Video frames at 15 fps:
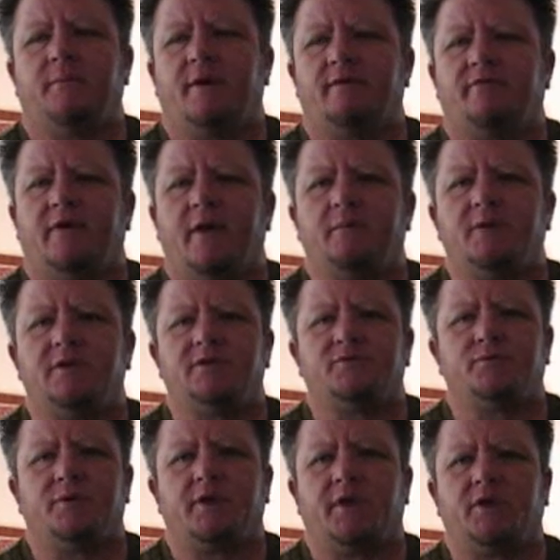My
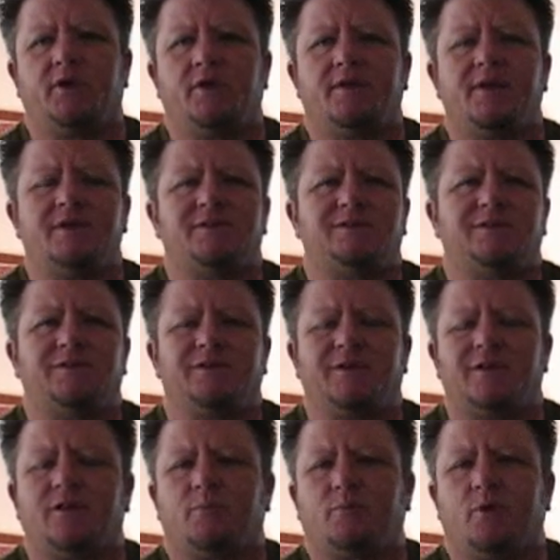family's really good. They still
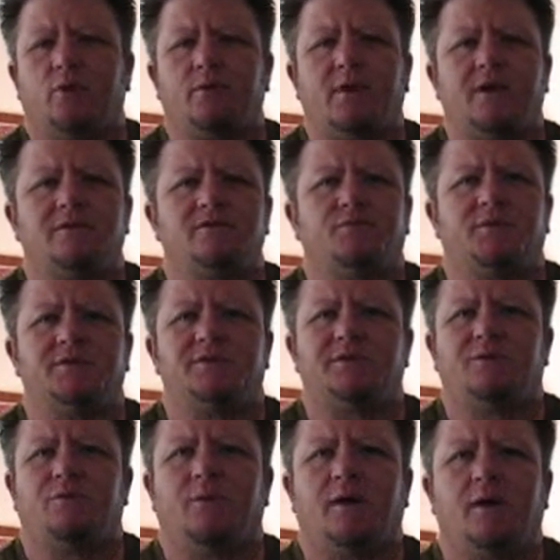get the pronouns
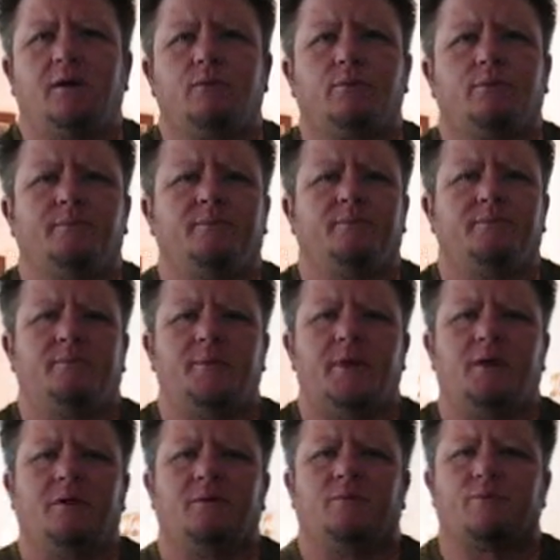once in a while
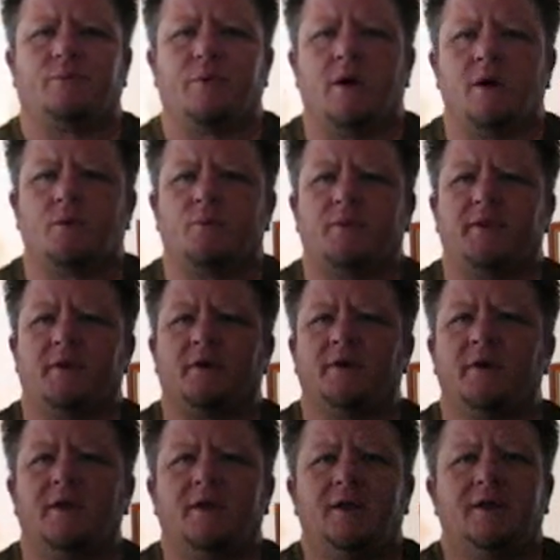wrong when
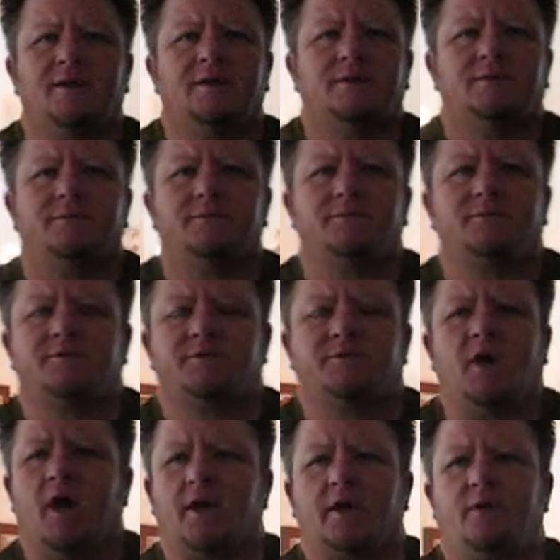they're
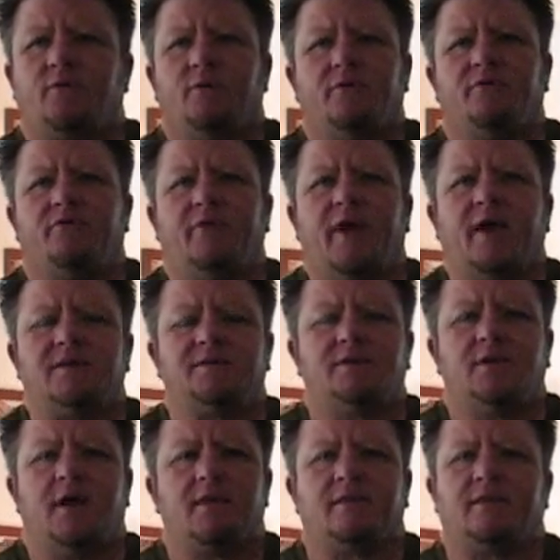talking real fast
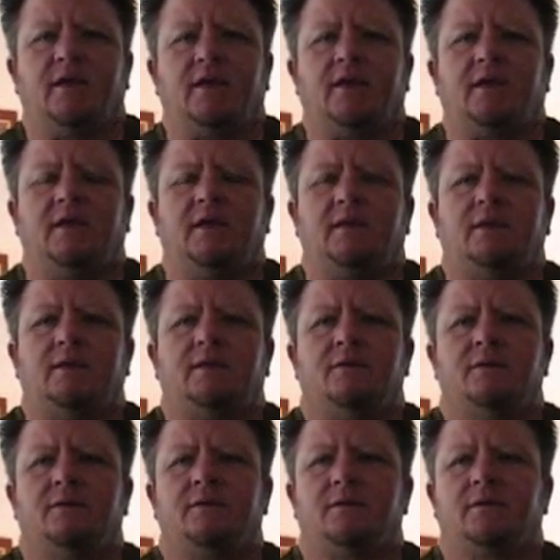and not thinking. And